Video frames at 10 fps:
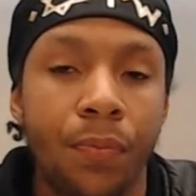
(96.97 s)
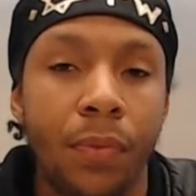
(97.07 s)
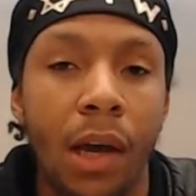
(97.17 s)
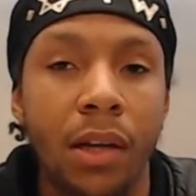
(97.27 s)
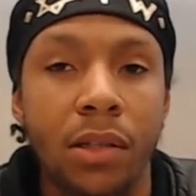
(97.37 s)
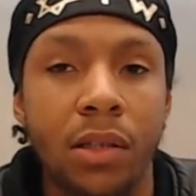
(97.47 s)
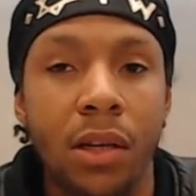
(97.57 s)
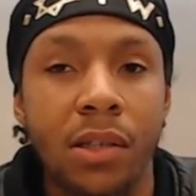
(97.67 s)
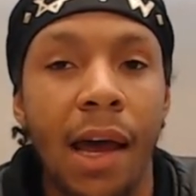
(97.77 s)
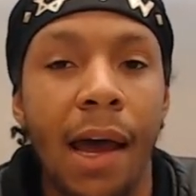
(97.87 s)
that is
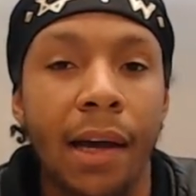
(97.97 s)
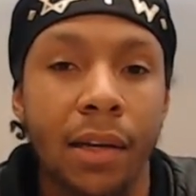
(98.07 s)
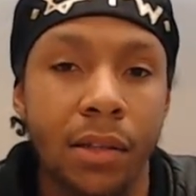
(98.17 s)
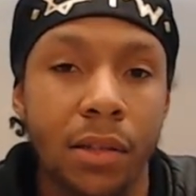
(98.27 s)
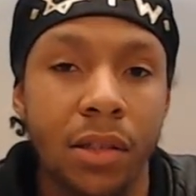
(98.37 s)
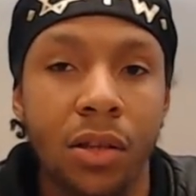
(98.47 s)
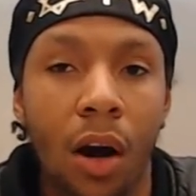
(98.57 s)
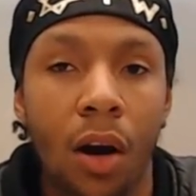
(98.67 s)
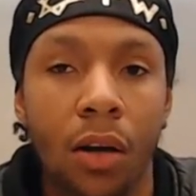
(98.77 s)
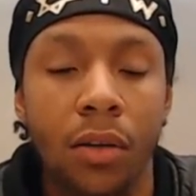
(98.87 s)
attacking us and
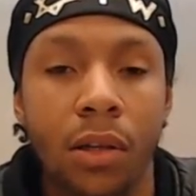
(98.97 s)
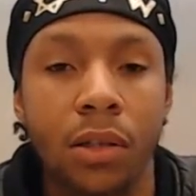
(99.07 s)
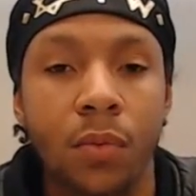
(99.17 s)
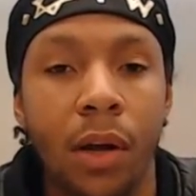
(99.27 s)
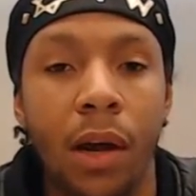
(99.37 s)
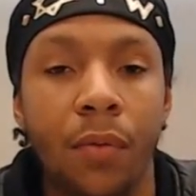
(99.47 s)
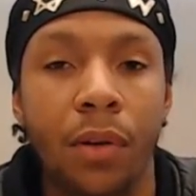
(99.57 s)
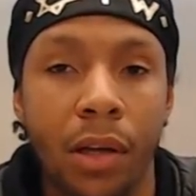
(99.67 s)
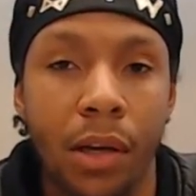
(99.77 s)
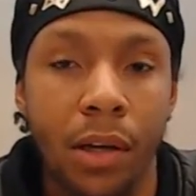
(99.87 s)
targeting us for
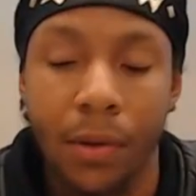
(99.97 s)
everything.